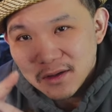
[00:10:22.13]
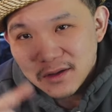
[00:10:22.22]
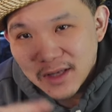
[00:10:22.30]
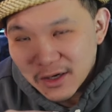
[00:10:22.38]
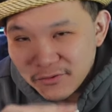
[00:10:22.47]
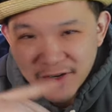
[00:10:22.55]

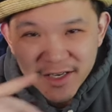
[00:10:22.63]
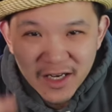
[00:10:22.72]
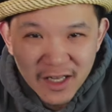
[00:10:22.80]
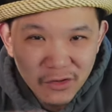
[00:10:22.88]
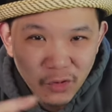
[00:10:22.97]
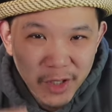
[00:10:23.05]
Like
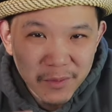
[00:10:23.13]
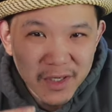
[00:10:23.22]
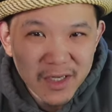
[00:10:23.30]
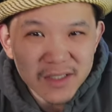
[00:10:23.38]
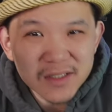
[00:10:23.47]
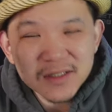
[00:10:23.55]
vanilla
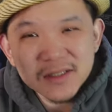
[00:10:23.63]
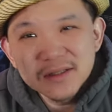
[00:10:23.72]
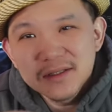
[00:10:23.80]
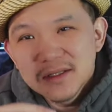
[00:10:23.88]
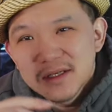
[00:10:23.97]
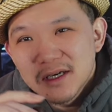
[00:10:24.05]
creaminess,
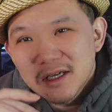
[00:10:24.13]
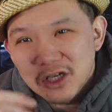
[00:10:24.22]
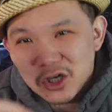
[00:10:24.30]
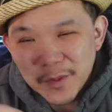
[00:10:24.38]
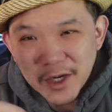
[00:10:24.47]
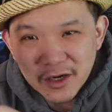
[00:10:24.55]
a
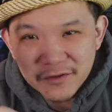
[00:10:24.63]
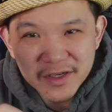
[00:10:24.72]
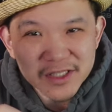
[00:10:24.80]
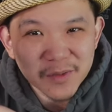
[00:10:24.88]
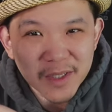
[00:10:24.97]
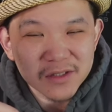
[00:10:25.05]
little bit of
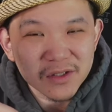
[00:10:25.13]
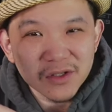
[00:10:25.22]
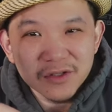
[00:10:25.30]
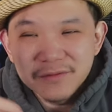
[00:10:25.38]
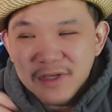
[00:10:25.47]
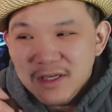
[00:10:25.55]

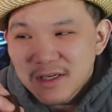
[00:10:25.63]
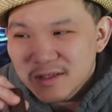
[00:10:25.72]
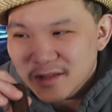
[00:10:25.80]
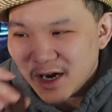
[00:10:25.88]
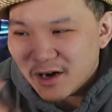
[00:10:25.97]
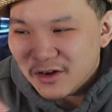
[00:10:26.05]
espresso,
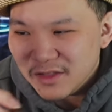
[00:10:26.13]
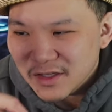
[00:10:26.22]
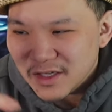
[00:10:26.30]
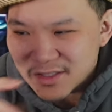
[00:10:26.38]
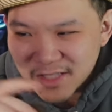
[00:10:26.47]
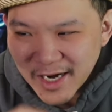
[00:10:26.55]
that
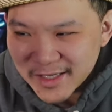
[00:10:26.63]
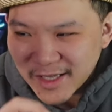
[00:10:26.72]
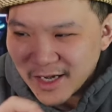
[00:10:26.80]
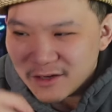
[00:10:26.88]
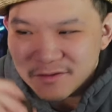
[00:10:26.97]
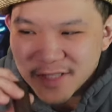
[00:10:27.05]
earthiness died
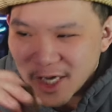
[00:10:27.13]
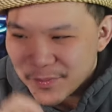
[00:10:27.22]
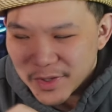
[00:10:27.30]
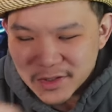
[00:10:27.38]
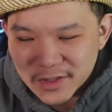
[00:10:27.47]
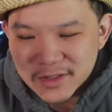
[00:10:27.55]
down, that
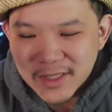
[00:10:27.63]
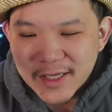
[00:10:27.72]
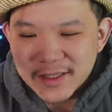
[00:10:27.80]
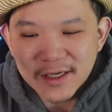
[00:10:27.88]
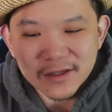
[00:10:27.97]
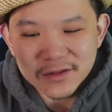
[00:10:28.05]
bitterness
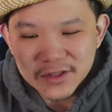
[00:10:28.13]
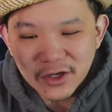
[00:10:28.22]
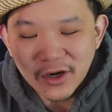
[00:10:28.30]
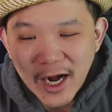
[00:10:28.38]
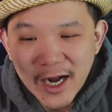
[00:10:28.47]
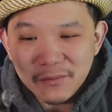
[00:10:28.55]
died down.
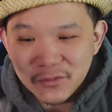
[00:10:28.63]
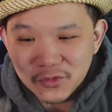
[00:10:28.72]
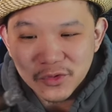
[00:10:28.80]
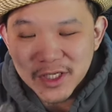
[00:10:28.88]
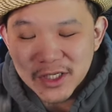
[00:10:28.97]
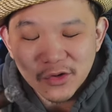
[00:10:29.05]
So I'm
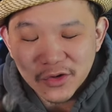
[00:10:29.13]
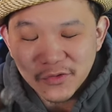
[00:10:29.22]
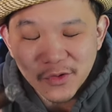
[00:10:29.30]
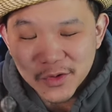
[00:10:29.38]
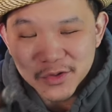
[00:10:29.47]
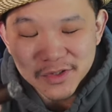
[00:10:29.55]
really looking
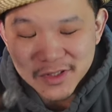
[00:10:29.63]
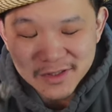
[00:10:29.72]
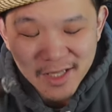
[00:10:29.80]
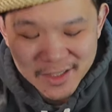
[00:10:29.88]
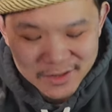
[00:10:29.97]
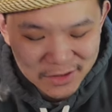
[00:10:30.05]
forward to this
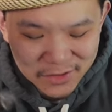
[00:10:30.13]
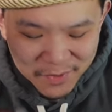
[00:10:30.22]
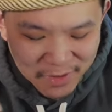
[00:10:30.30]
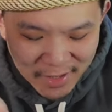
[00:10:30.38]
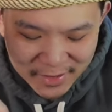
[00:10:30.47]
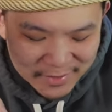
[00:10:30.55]
last stir,
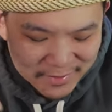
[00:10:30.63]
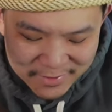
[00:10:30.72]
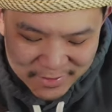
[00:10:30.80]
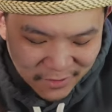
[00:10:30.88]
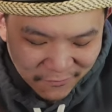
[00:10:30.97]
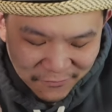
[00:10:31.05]
but like
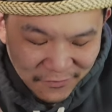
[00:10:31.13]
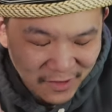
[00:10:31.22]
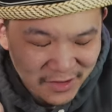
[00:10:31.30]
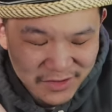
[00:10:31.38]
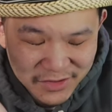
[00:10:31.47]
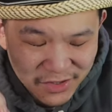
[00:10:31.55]
the
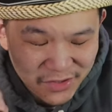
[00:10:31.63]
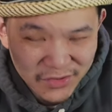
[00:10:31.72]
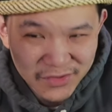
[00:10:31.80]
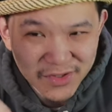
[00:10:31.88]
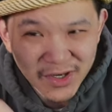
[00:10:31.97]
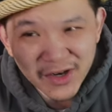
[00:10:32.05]
first
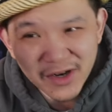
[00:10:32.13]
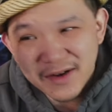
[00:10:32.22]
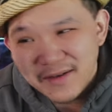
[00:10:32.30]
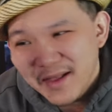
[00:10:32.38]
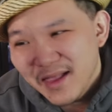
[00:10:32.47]
two thirds,